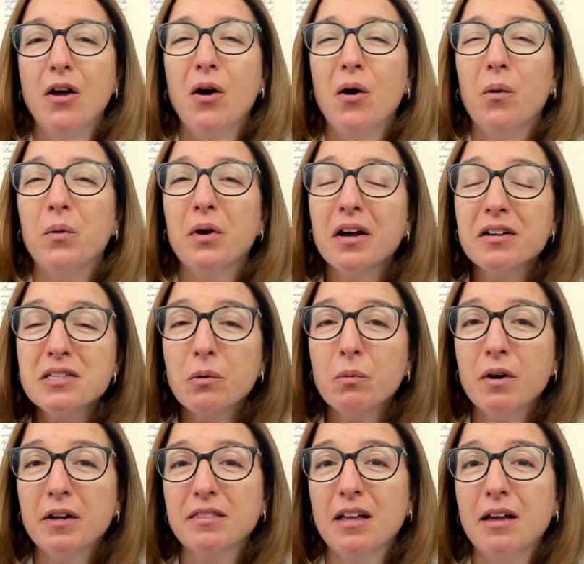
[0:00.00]
We also
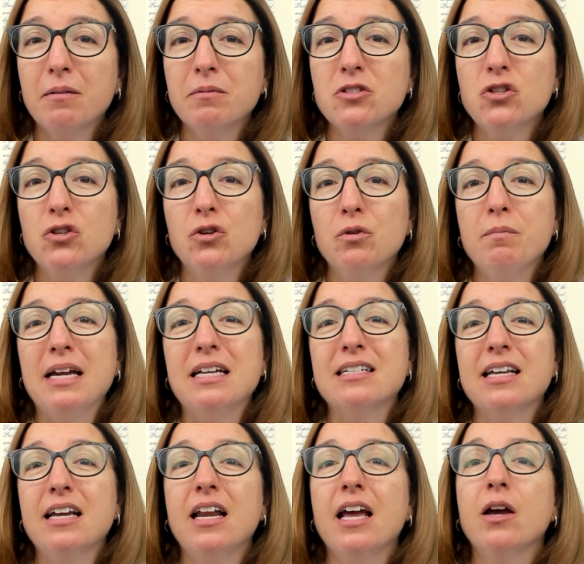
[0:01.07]
want them to
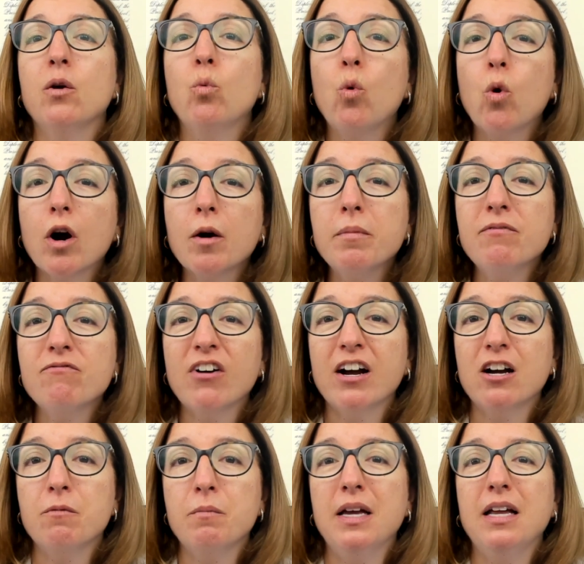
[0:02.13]
maintain a warm
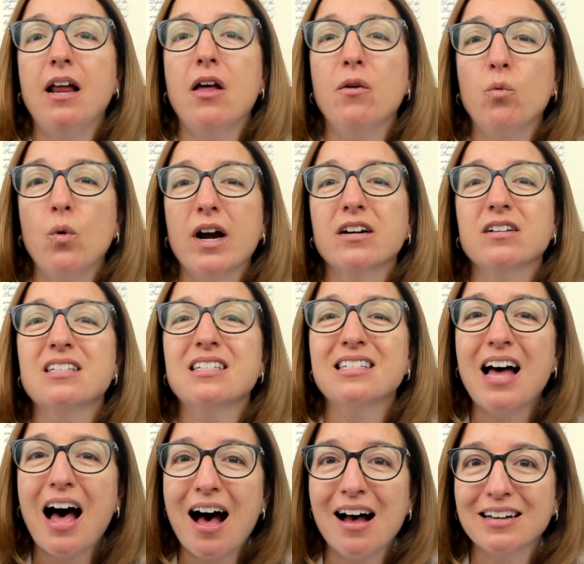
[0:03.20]
environment and wear
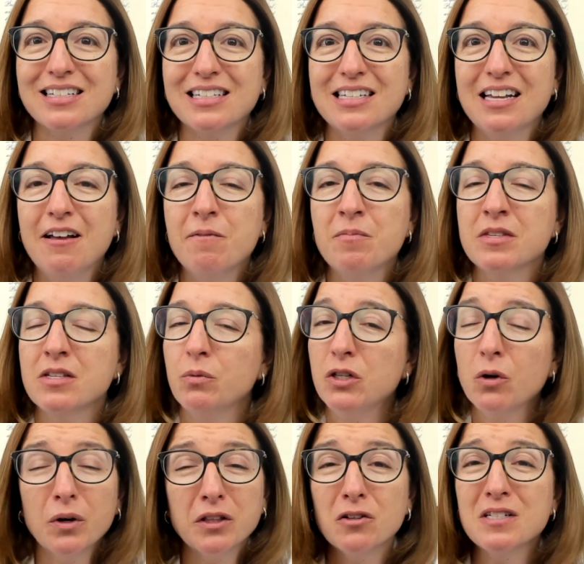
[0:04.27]
socks. So we
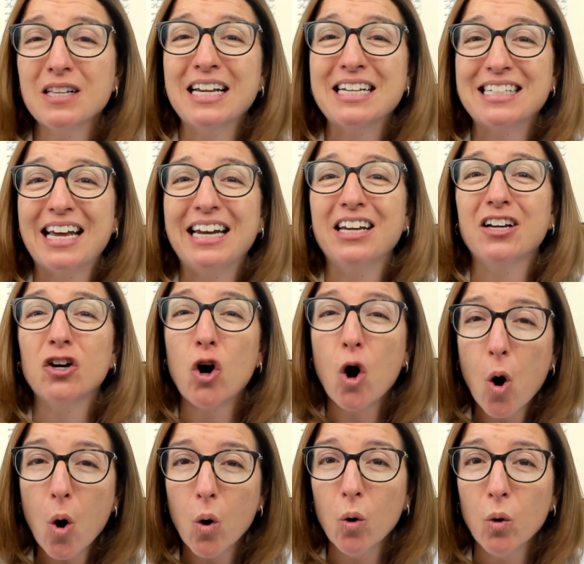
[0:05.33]
don't want those legs getting
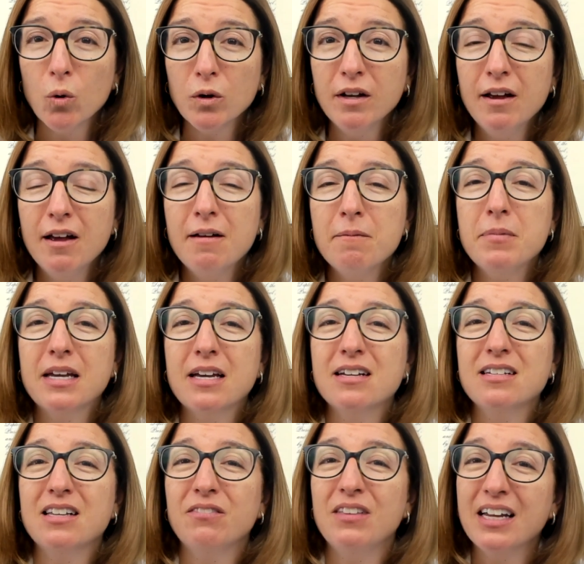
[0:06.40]
cold,
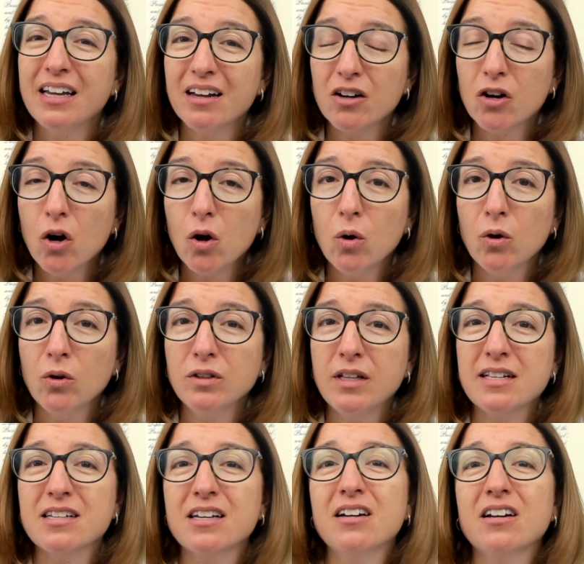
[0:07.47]
because if they get cold,
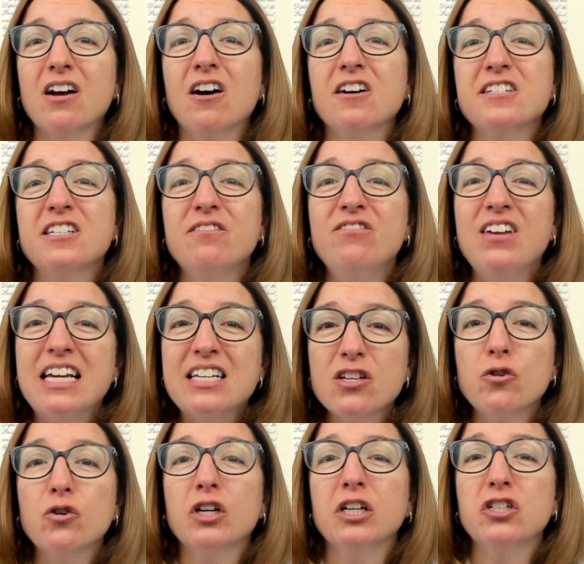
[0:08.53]
that's going to cause
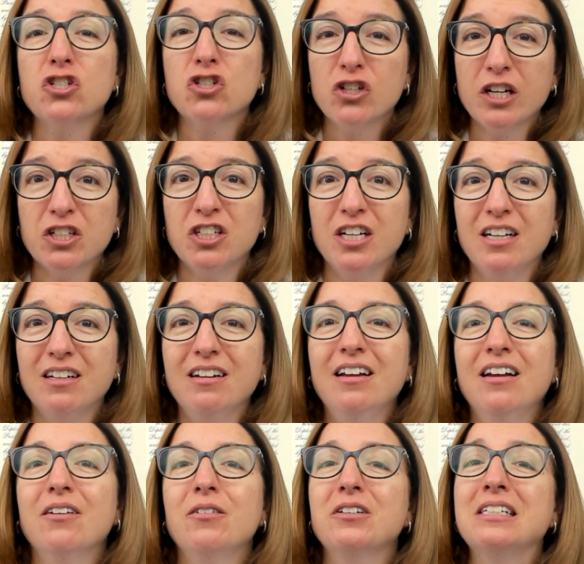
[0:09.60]
vasoconstriction,
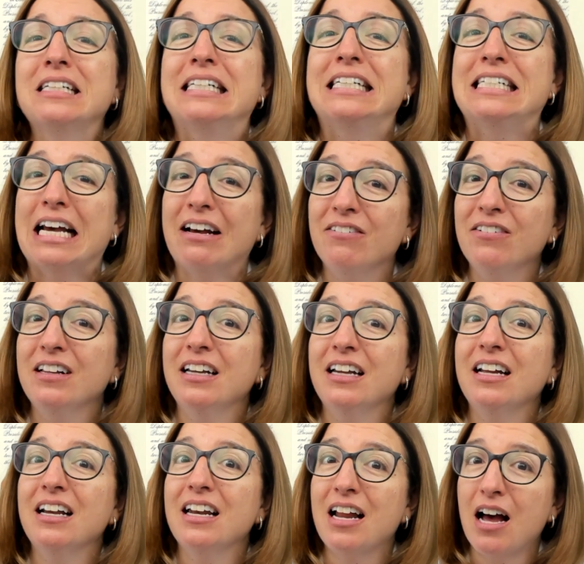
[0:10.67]
which is
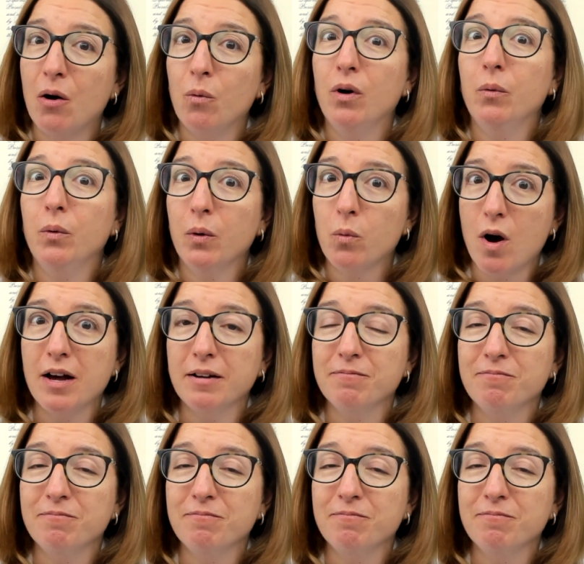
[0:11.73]
definitely not what we want.